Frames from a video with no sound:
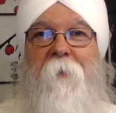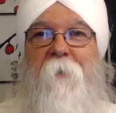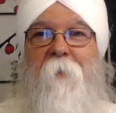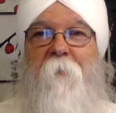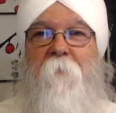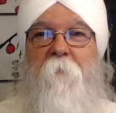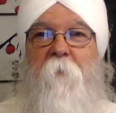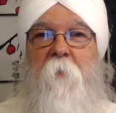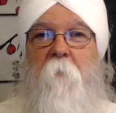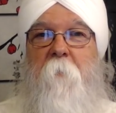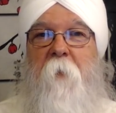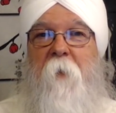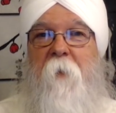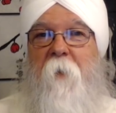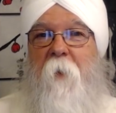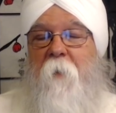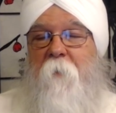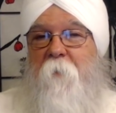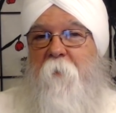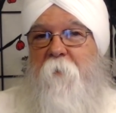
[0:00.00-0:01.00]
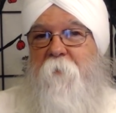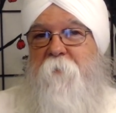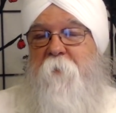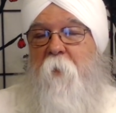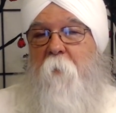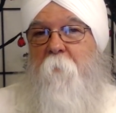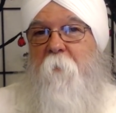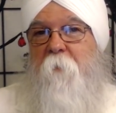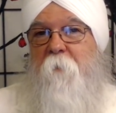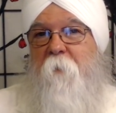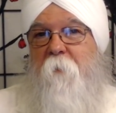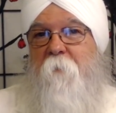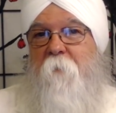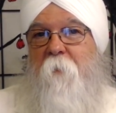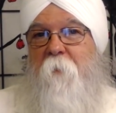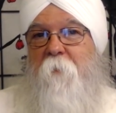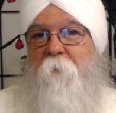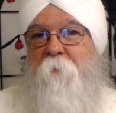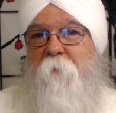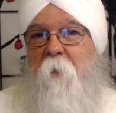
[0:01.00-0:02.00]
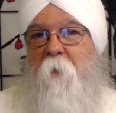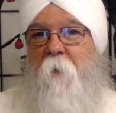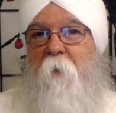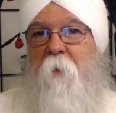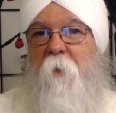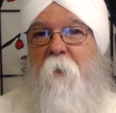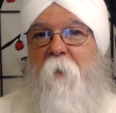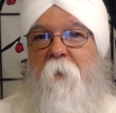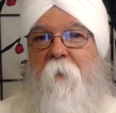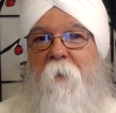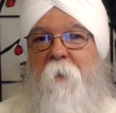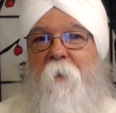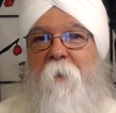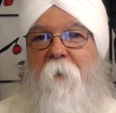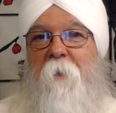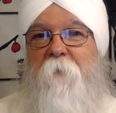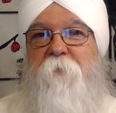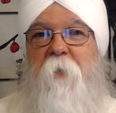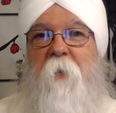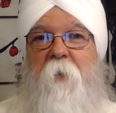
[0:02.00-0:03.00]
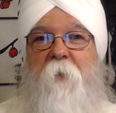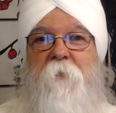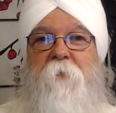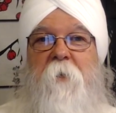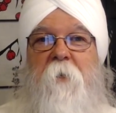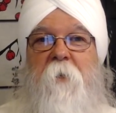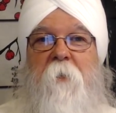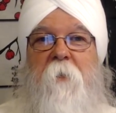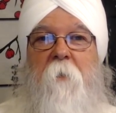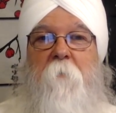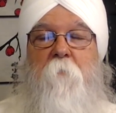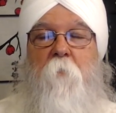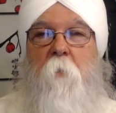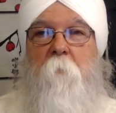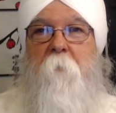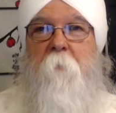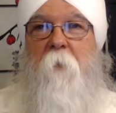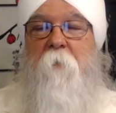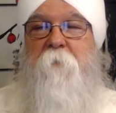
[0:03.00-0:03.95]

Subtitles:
And even though my colleagues tell me that things are changing and that more